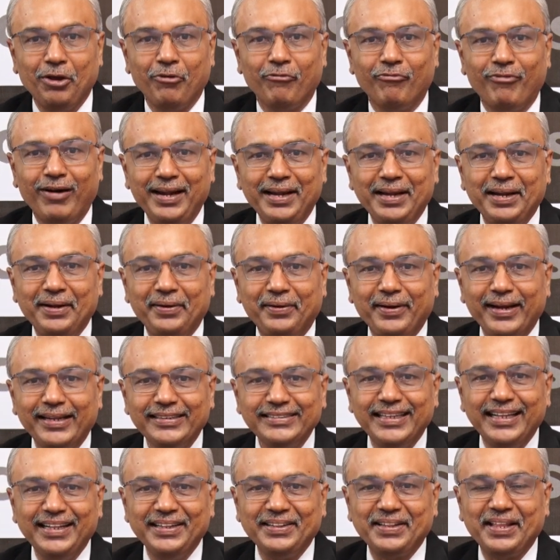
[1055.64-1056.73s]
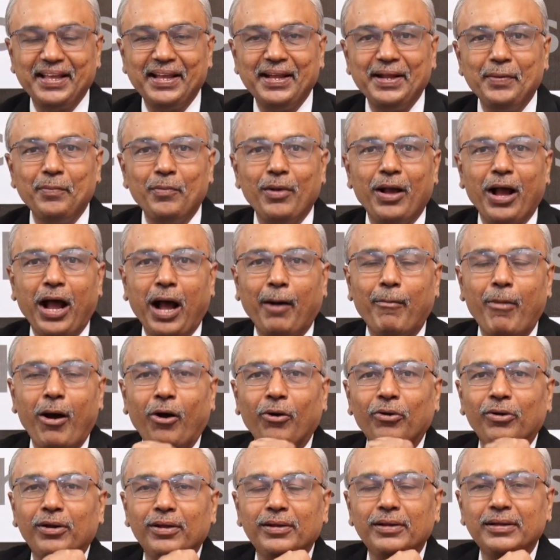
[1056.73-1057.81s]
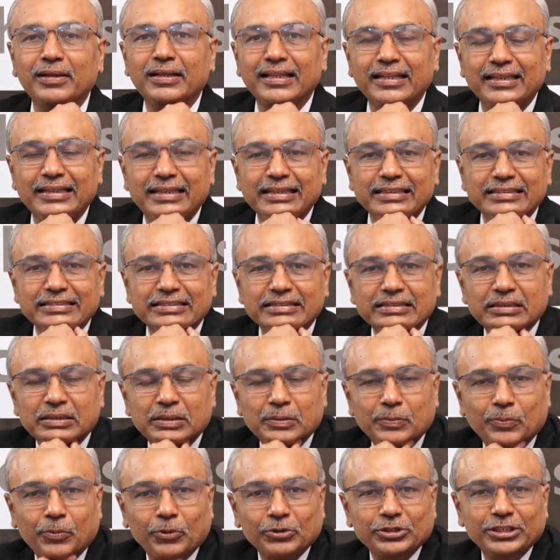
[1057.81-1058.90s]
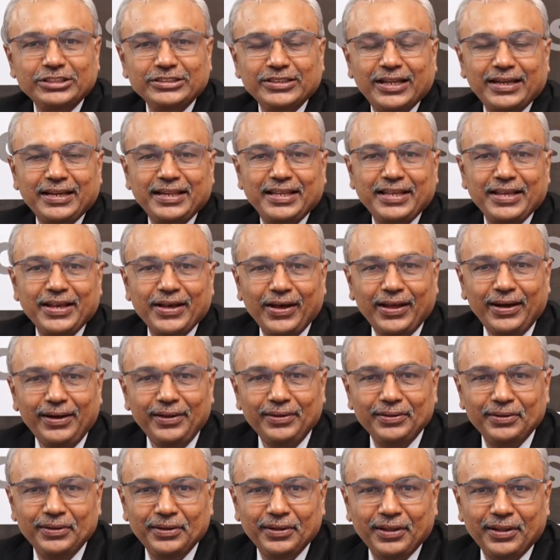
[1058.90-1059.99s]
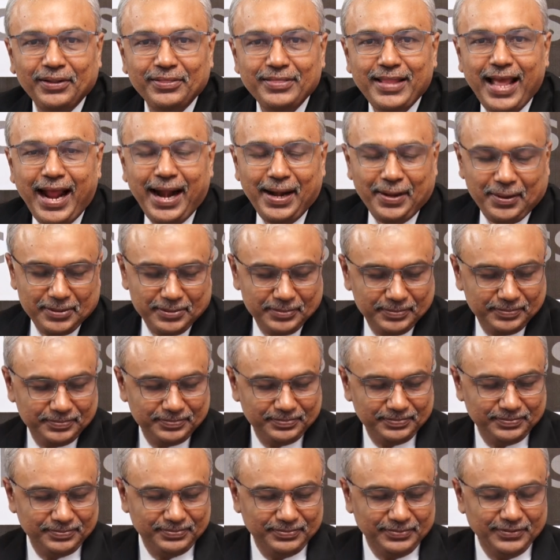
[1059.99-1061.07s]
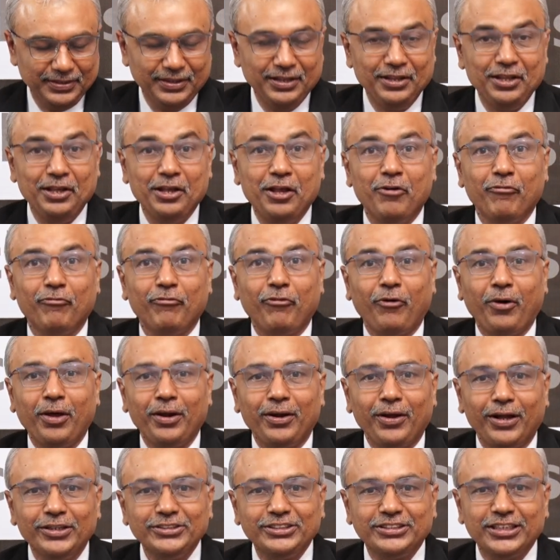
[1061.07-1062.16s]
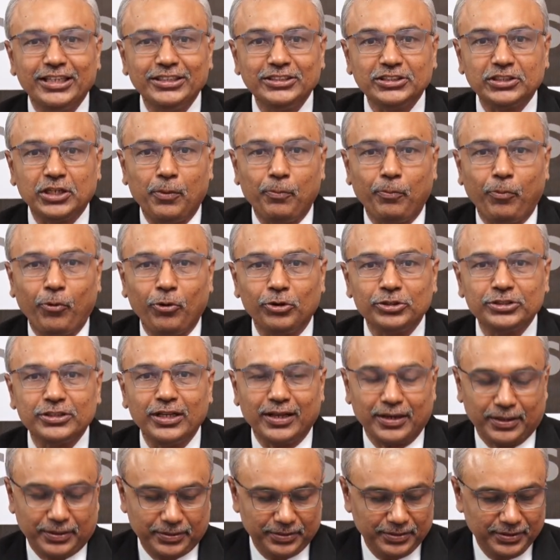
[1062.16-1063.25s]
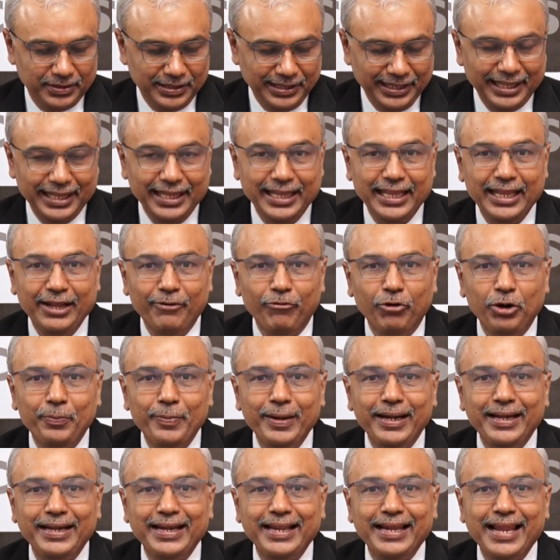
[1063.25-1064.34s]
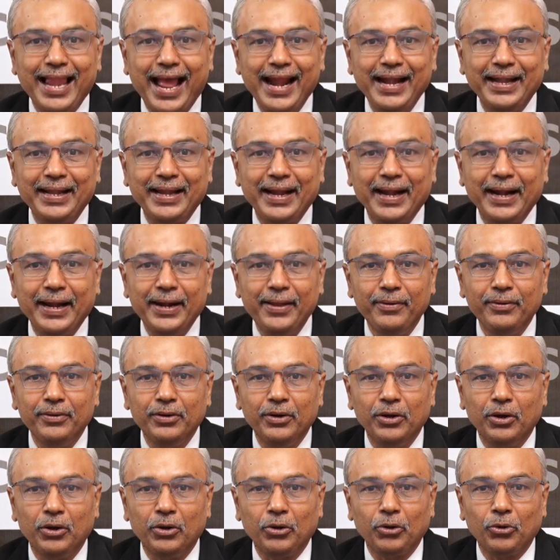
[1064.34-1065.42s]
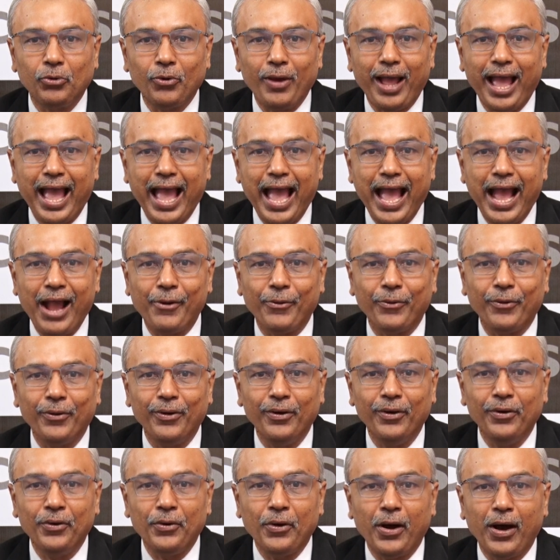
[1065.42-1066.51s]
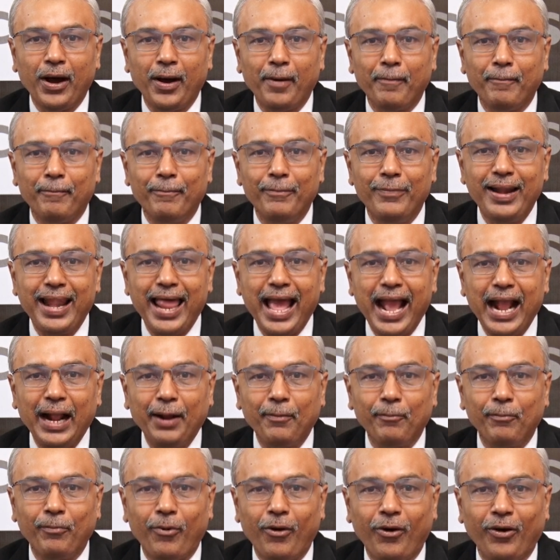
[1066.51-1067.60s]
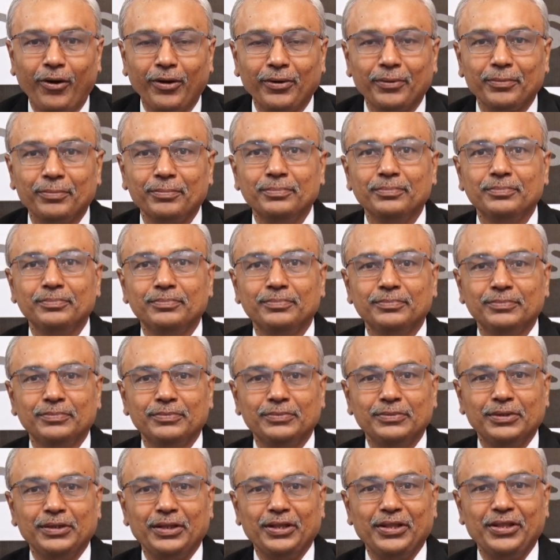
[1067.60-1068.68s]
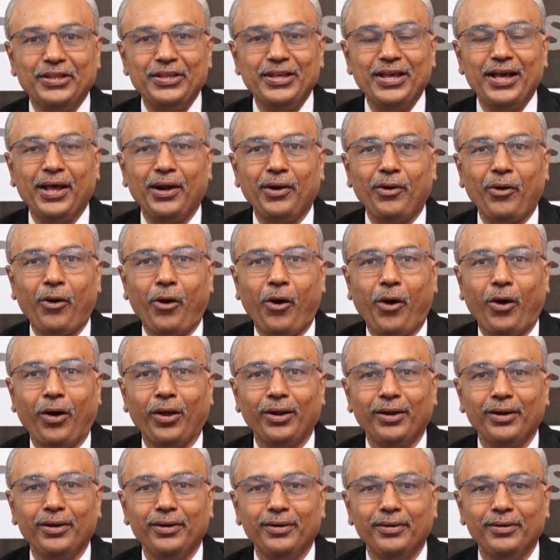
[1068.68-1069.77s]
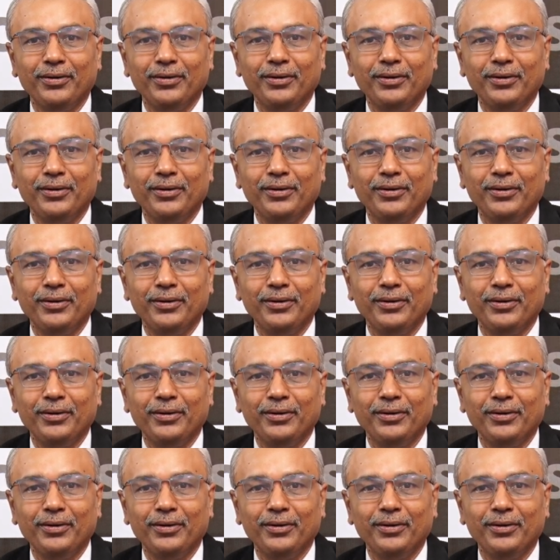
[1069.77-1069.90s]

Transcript: One interesting thing about this position here, that for a chess composer, he would be delighted to have a black pawn here on